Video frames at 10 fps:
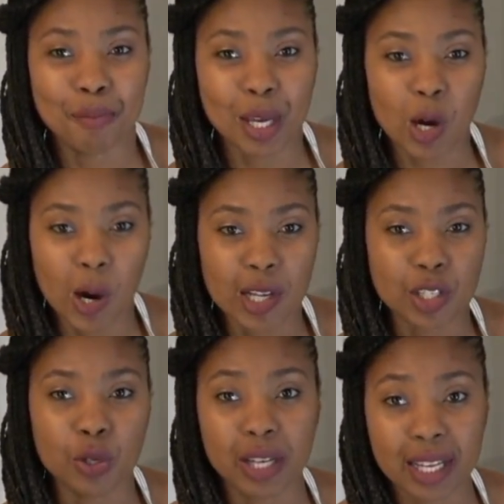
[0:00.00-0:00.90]

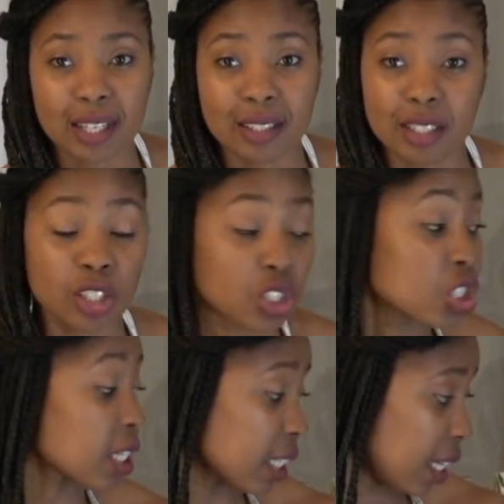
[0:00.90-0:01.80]
because you'll get
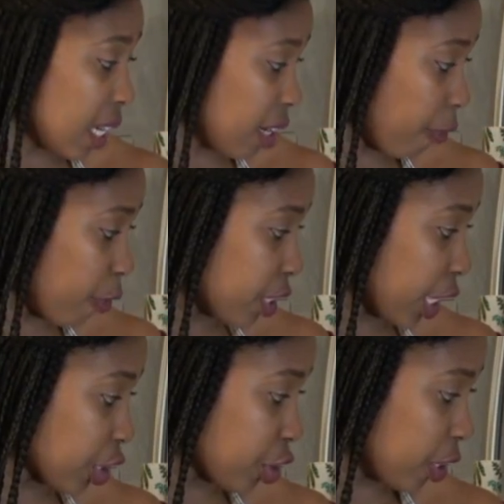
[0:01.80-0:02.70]
certainly a different
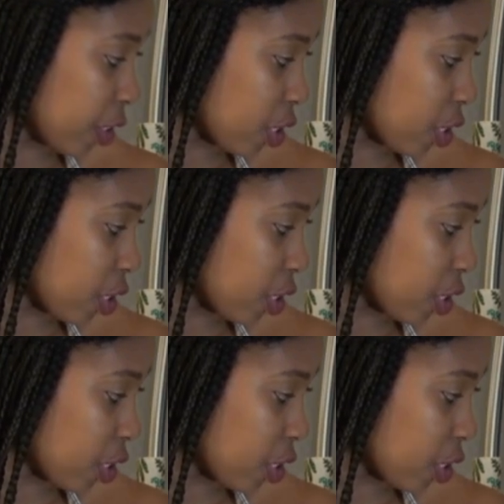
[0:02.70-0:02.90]
texture.